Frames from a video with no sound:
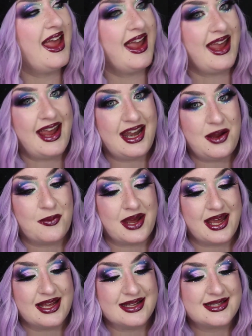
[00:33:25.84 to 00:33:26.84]

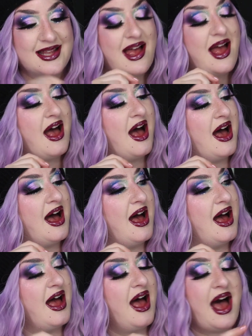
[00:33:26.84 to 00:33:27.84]
Anyways,
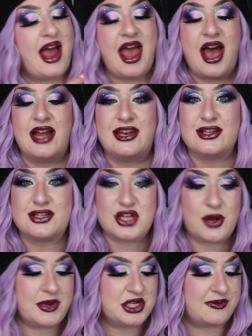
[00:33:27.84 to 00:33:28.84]
I had
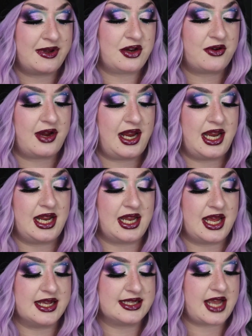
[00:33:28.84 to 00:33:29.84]
so much fun creating
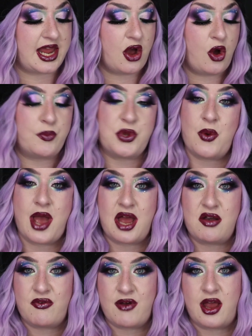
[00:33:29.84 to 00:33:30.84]
this. I hope you
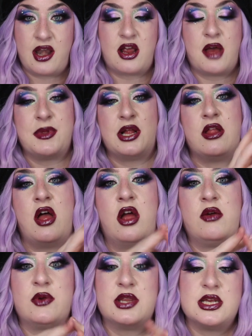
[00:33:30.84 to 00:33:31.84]
had fun coming
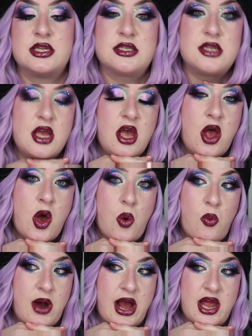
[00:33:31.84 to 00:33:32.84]
along for this
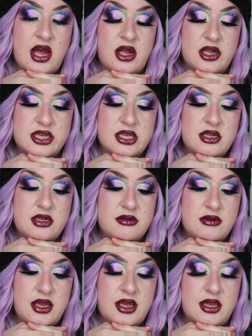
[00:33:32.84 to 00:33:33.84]
wild,
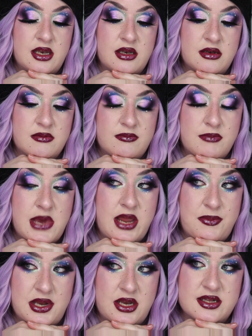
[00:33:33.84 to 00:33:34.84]
in my
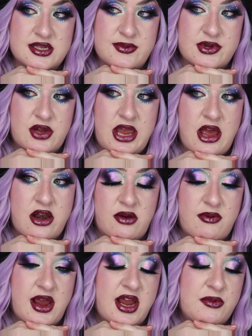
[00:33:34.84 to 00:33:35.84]
opinion, somewhat chaotic
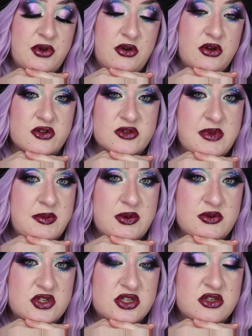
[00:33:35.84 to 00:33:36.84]
ride, but who knows, maybe
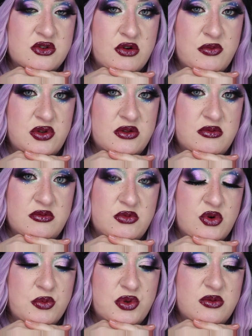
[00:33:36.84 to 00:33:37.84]
it was just a
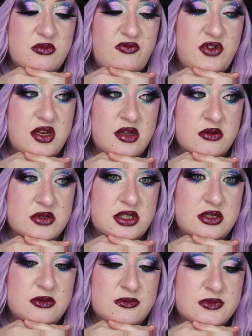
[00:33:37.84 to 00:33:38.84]
normal video to
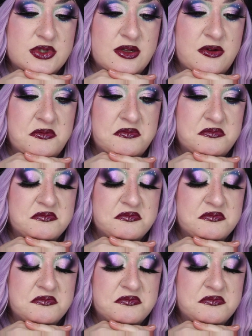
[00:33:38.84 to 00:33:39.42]
you, so